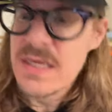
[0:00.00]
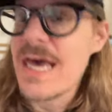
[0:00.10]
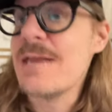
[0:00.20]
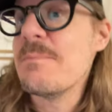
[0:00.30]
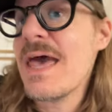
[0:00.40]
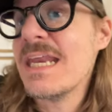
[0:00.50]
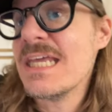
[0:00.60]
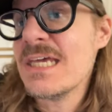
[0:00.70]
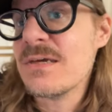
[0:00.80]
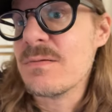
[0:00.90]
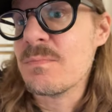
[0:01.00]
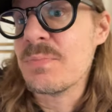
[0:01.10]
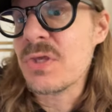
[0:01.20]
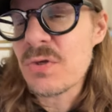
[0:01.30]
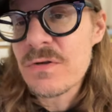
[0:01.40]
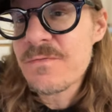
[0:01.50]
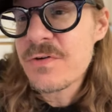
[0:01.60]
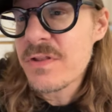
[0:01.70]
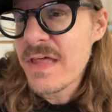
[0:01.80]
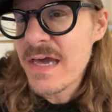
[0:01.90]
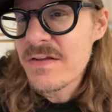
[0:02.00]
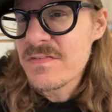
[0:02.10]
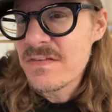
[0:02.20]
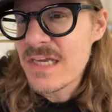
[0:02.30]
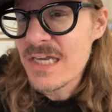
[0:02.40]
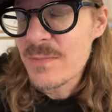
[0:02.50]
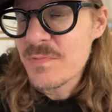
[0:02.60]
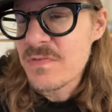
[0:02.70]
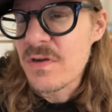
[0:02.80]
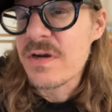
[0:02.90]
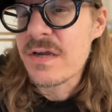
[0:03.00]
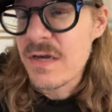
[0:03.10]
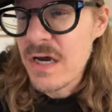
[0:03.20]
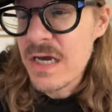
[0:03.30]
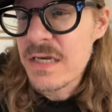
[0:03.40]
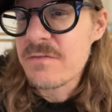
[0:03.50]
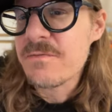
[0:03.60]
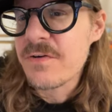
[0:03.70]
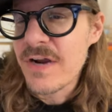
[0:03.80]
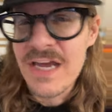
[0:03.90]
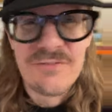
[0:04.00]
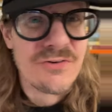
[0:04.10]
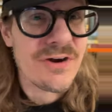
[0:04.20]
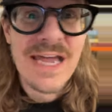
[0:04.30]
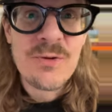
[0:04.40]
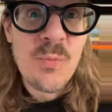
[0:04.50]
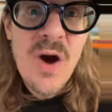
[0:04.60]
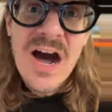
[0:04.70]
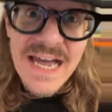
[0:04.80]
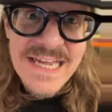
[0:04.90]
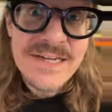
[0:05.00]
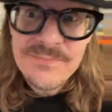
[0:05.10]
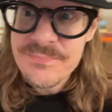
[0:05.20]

and many beautiful landscapes are gone forever. And why?